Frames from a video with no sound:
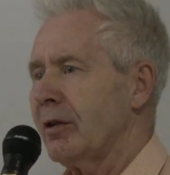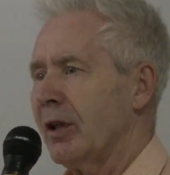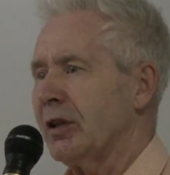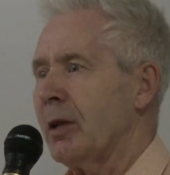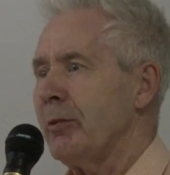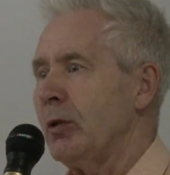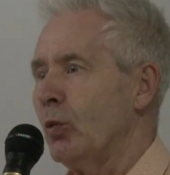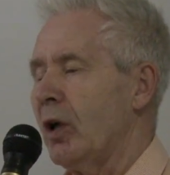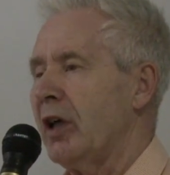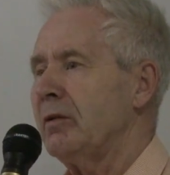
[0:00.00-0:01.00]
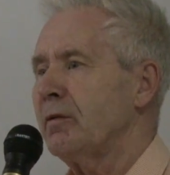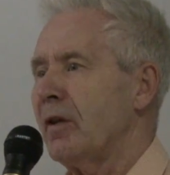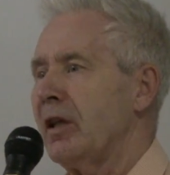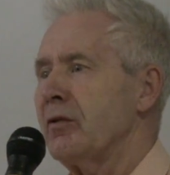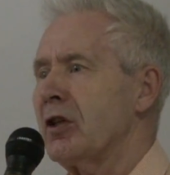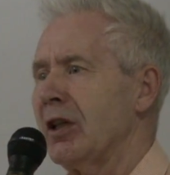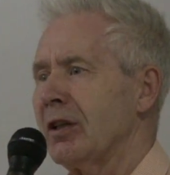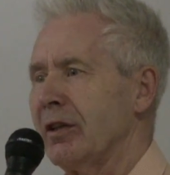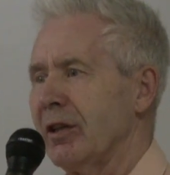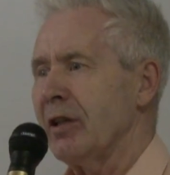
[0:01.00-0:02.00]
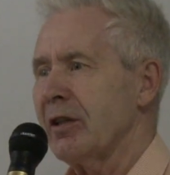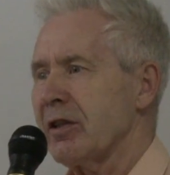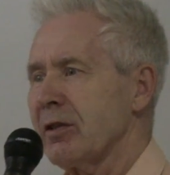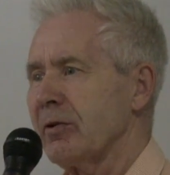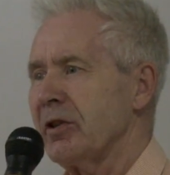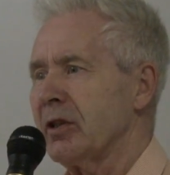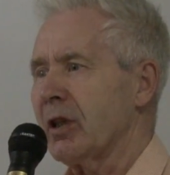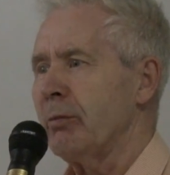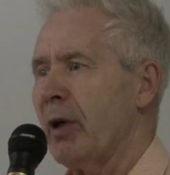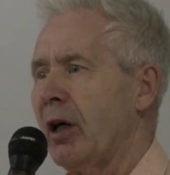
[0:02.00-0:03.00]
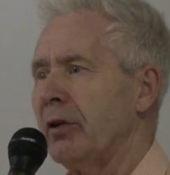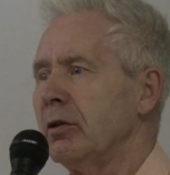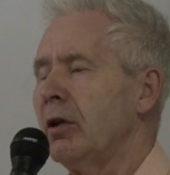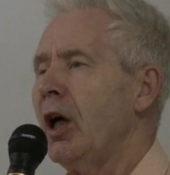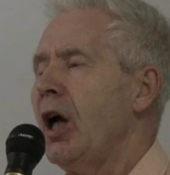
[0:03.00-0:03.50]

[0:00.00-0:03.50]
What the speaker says: and I mean wide, 5 kilohertz, which is like a bundle,